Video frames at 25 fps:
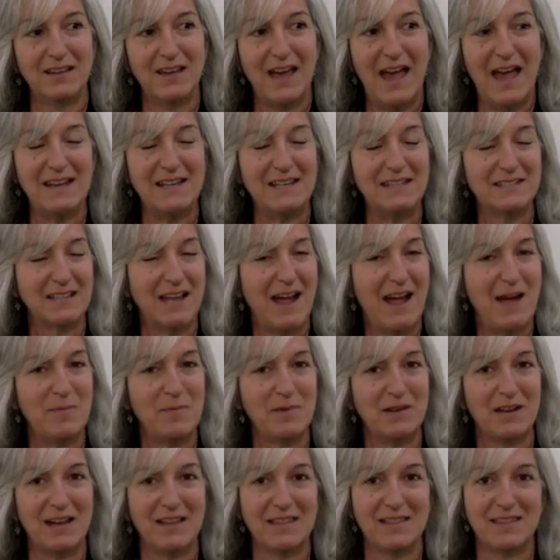anytime
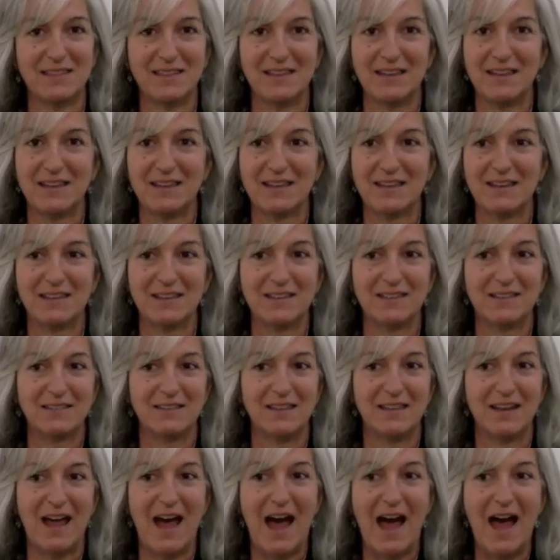that I think
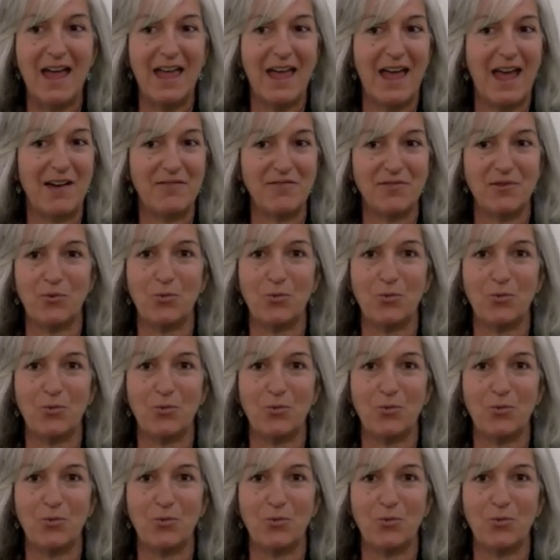that I have